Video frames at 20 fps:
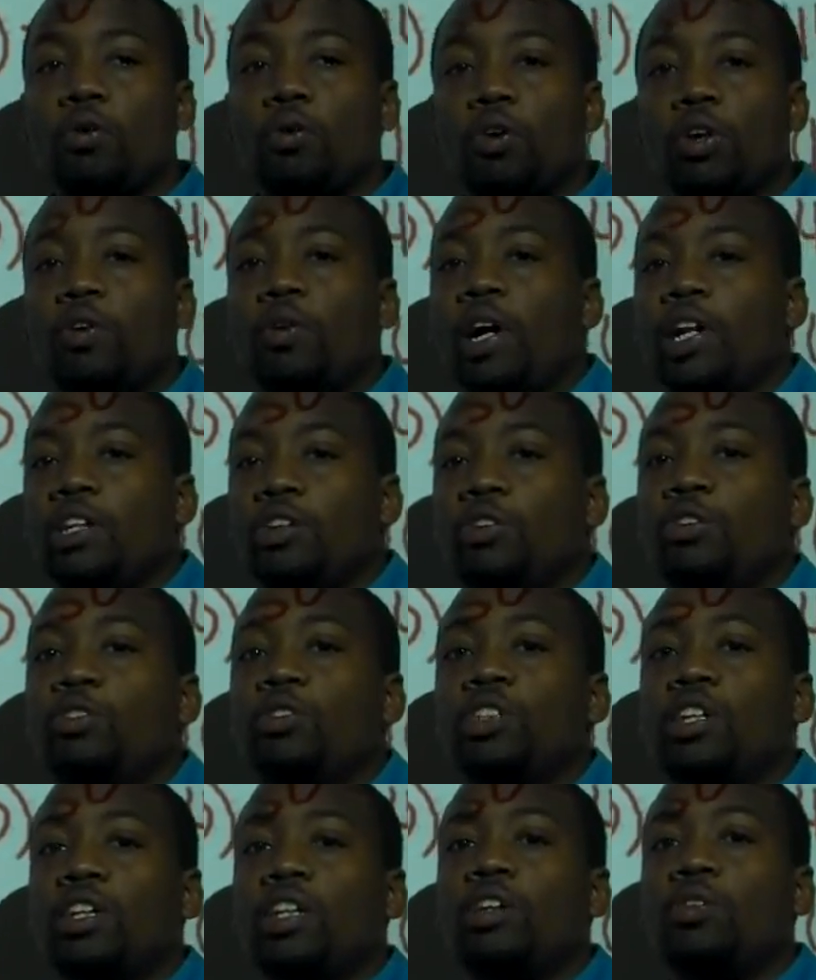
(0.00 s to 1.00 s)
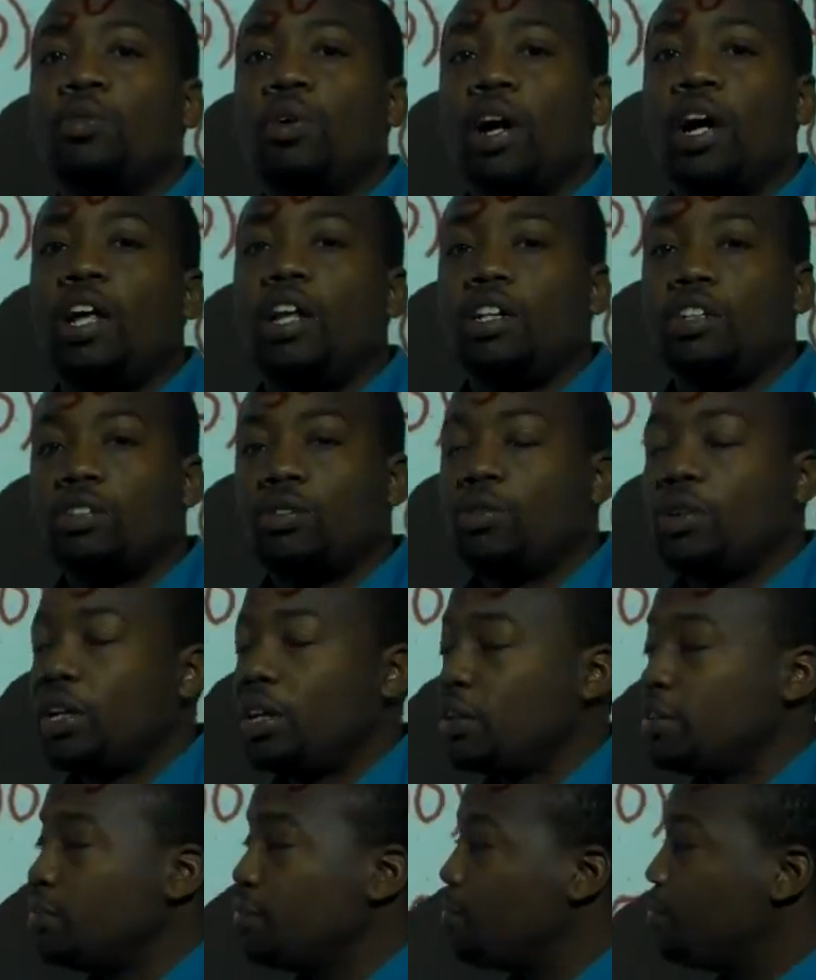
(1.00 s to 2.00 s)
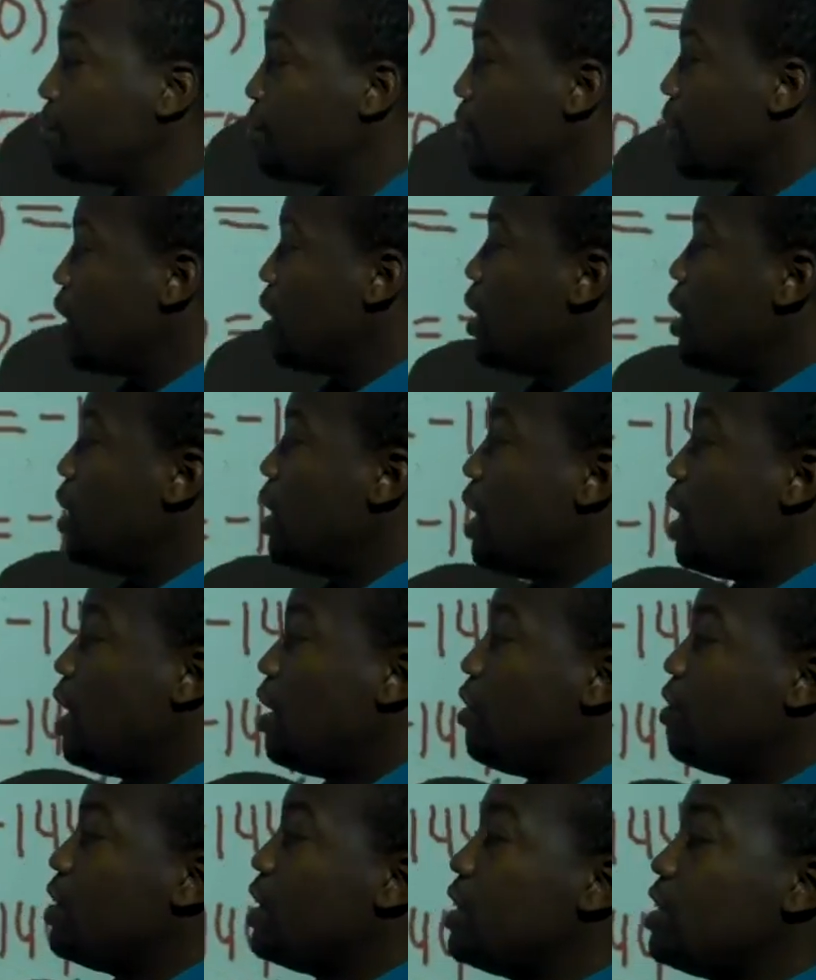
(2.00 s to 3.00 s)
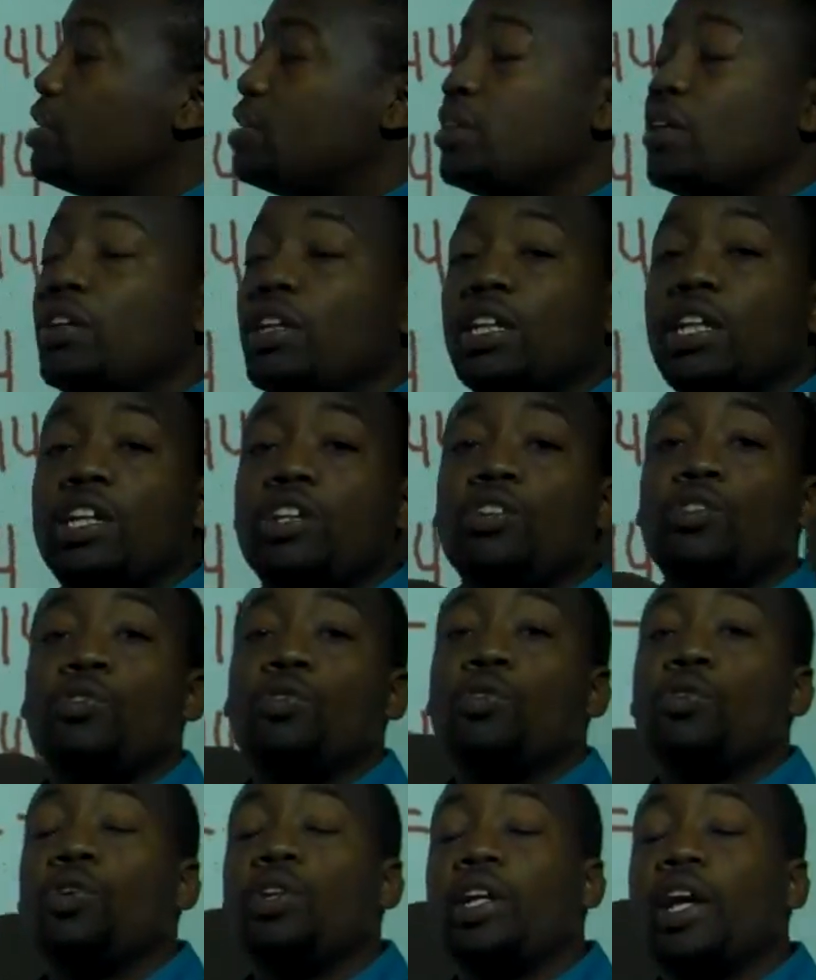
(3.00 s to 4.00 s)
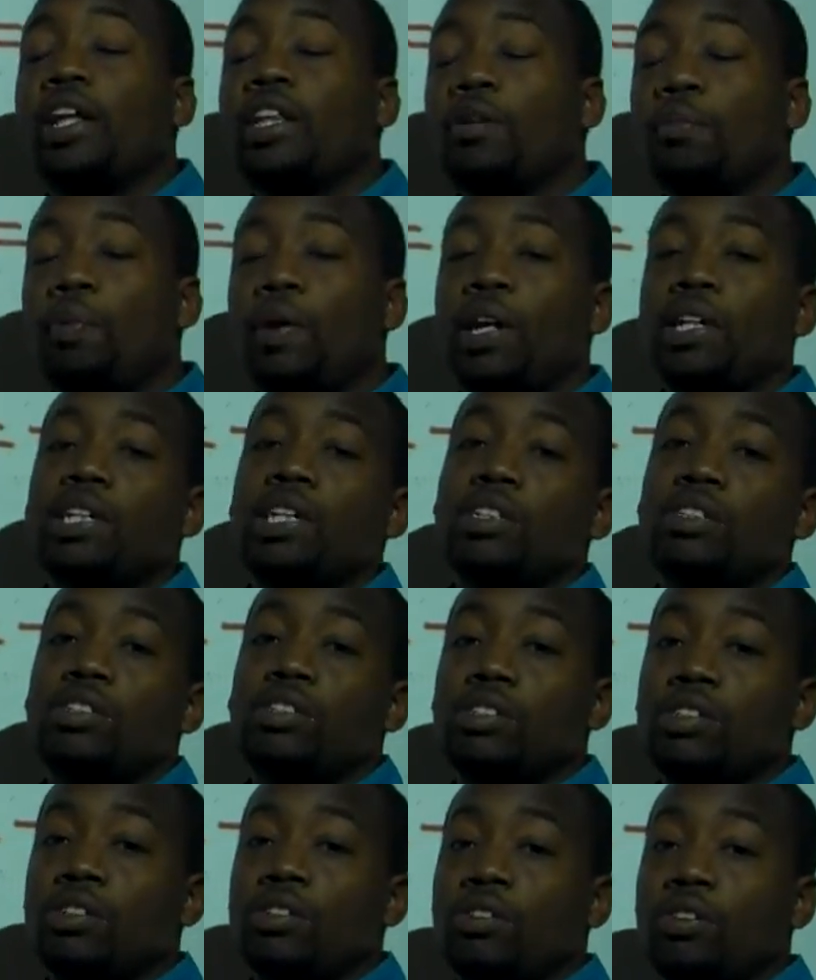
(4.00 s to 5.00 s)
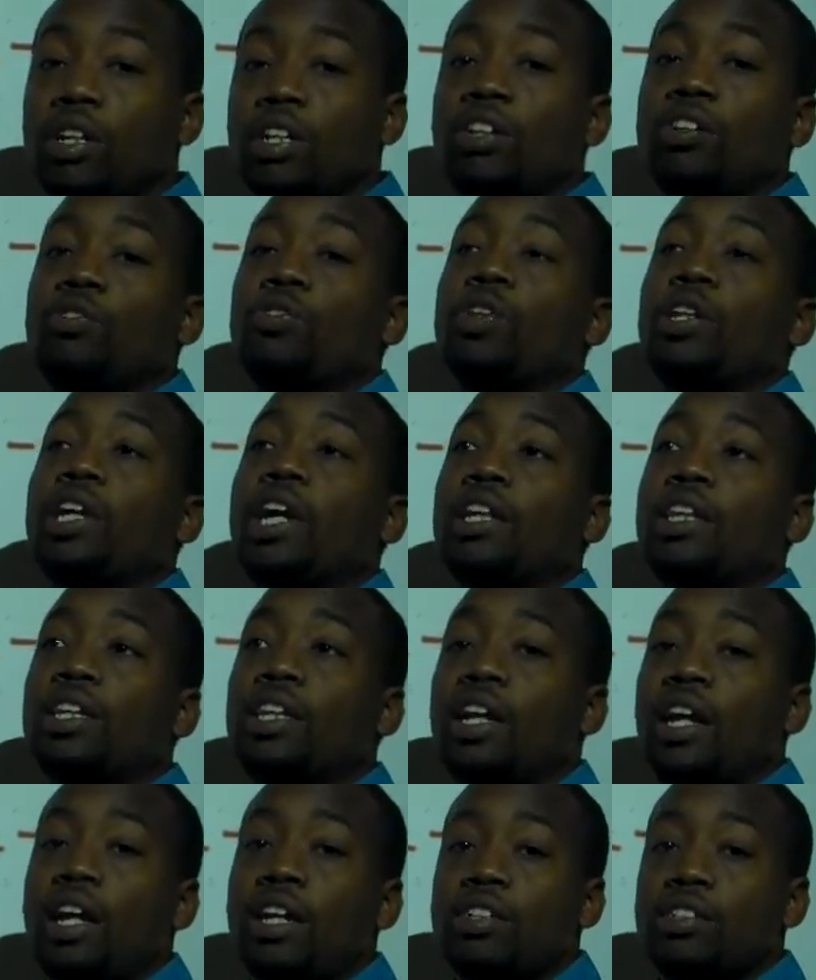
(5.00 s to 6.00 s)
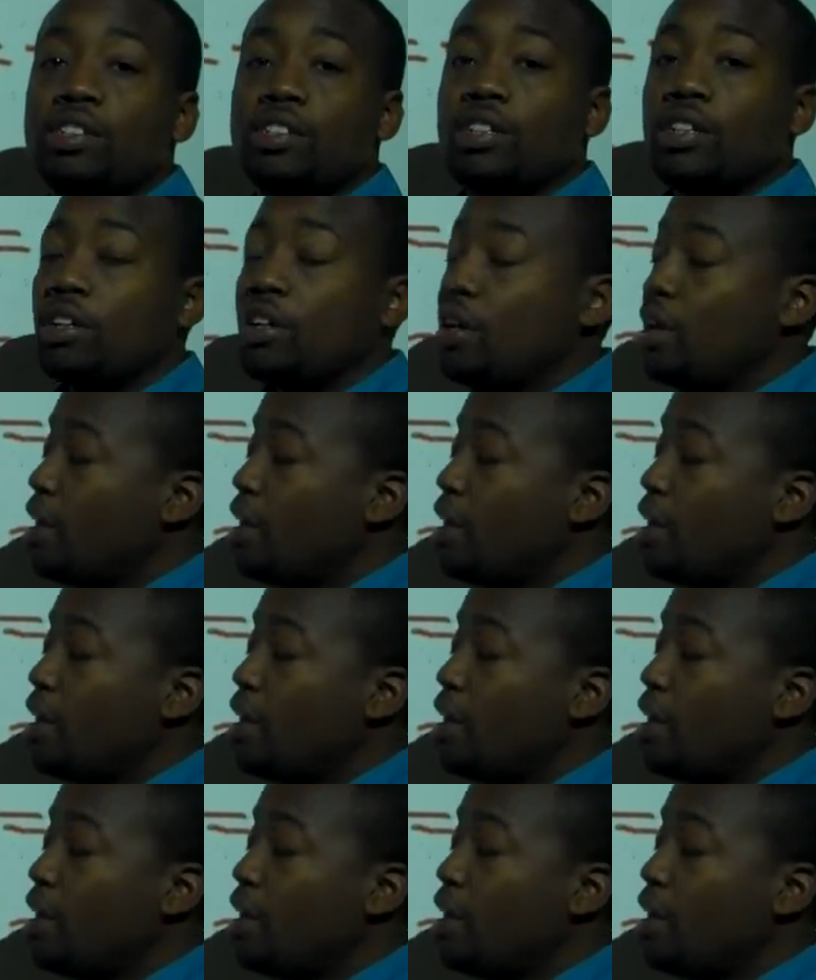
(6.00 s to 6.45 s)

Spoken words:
What do I do with something y to the squared? Now this is something that you really have to pay attention to, you really got to catch.